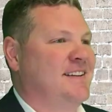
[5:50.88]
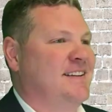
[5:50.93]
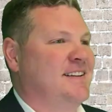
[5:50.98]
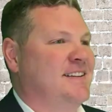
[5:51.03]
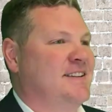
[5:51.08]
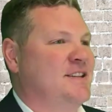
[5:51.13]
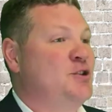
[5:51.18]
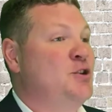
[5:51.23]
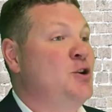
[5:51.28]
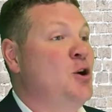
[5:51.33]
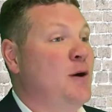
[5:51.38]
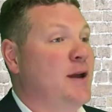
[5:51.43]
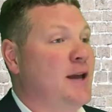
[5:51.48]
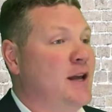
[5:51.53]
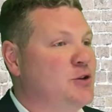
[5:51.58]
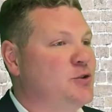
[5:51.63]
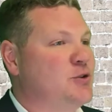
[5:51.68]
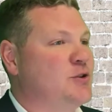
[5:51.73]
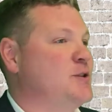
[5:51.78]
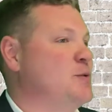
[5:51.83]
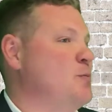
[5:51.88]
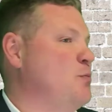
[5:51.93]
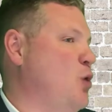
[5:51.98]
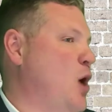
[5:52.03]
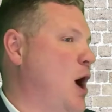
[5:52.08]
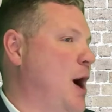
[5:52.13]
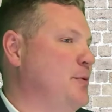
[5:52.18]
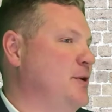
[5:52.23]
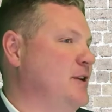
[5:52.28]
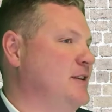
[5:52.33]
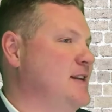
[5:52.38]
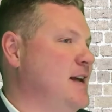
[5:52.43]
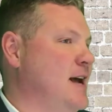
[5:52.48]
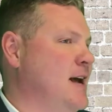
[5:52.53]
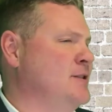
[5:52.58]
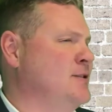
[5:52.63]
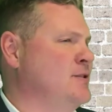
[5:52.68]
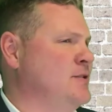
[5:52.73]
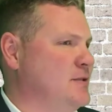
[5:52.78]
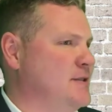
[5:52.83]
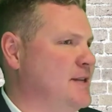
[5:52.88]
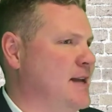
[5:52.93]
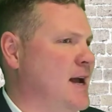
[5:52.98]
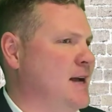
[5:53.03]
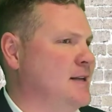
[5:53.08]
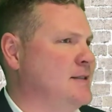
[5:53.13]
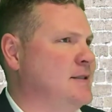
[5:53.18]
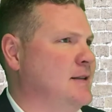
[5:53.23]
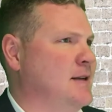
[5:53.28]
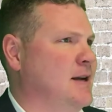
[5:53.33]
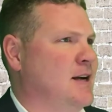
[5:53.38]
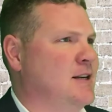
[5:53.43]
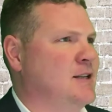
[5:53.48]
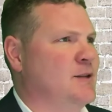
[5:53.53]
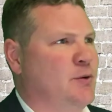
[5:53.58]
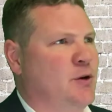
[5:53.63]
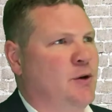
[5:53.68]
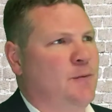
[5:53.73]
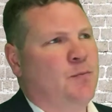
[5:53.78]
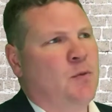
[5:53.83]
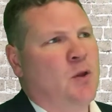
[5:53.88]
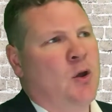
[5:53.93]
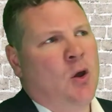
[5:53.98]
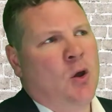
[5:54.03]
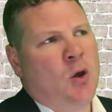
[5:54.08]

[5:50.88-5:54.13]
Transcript: Did you know interest and property taxes are tax deductible?